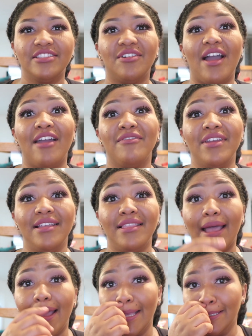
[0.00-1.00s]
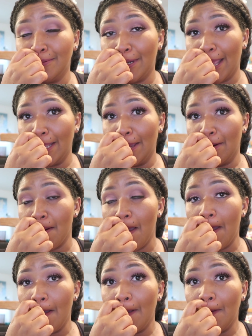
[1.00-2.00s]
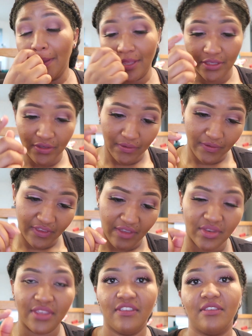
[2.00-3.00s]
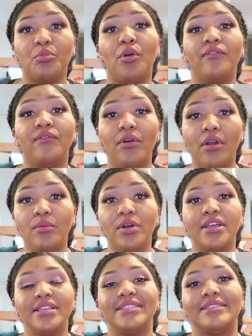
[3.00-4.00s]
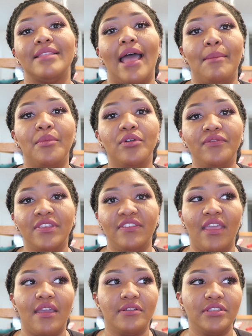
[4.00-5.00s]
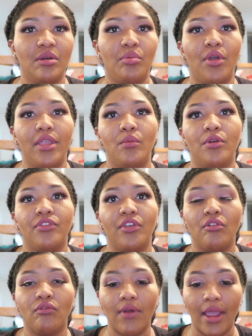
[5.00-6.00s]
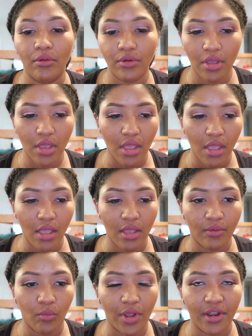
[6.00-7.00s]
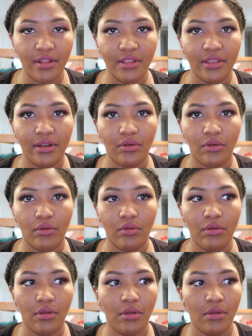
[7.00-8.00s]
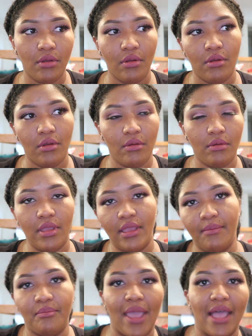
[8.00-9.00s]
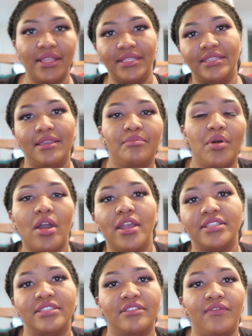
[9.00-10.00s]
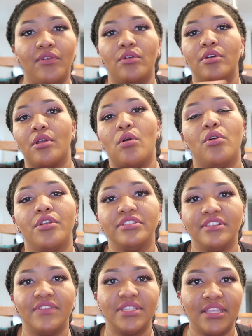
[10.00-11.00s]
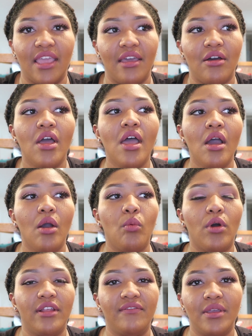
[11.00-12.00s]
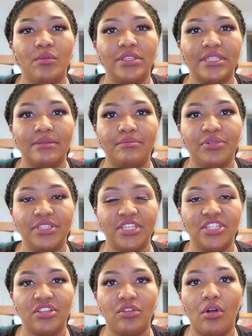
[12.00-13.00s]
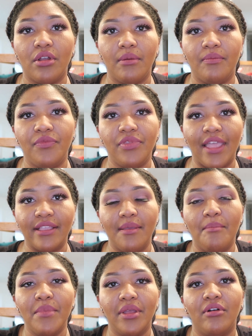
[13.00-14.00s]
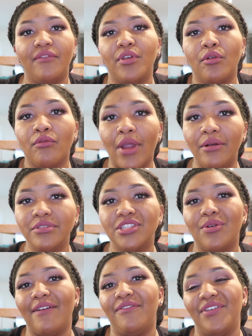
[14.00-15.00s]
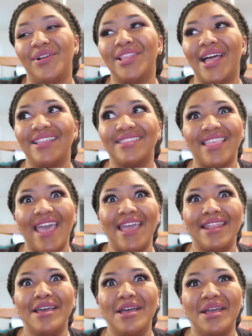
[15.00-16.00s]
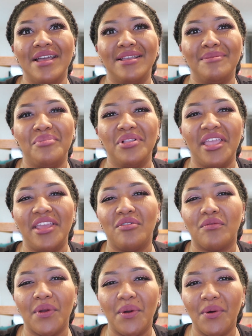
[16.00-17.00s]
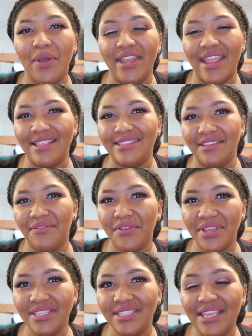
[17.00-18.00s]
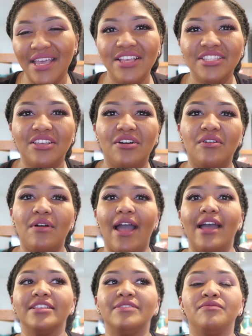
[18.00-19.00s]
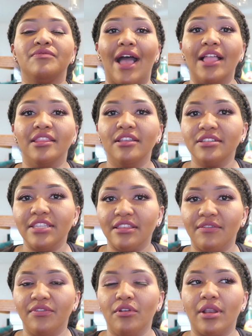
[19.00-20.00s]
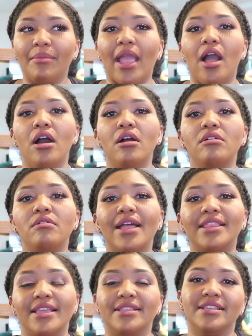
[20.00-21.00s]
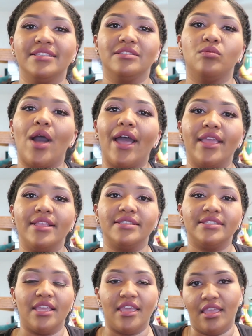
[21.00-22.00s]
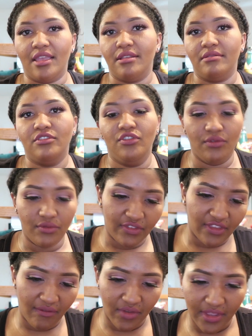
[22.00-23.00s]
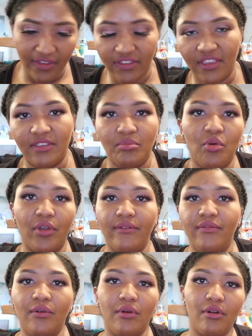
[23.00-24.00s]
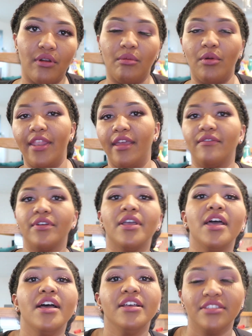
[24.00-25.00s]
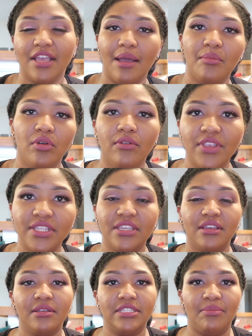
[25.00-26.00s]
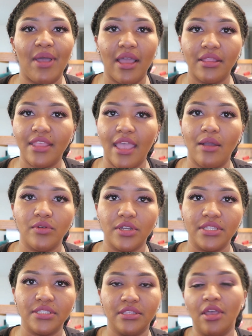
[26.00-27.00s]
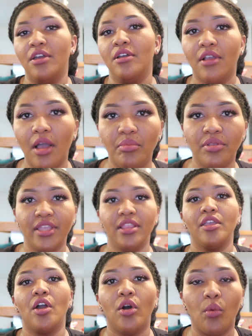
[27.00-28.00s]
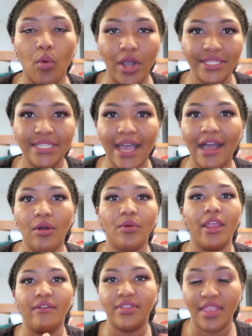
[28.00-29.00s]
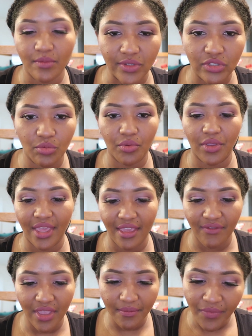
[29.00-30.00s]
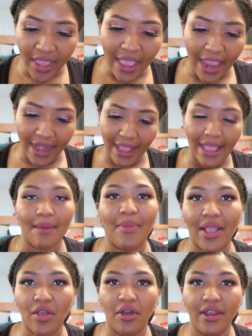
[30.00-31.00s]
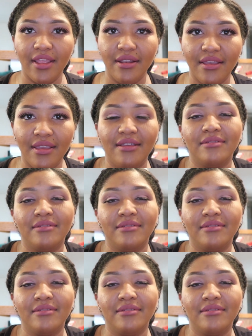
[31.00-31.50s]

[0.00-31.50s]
So I realized what I did wrong with the 276.4 was I moved the scale to a point where the grout, one of the little balancing parts, the four corners of the scale, one of them was positioned on like the middle of the grout. So I feel like that played a role in that difference. So I looked at the floor and I'm like, oh, I think this is why it said 276.4 whatever. So I moved it to a spot that was completely on one tile where everything was super even, and I got back on it.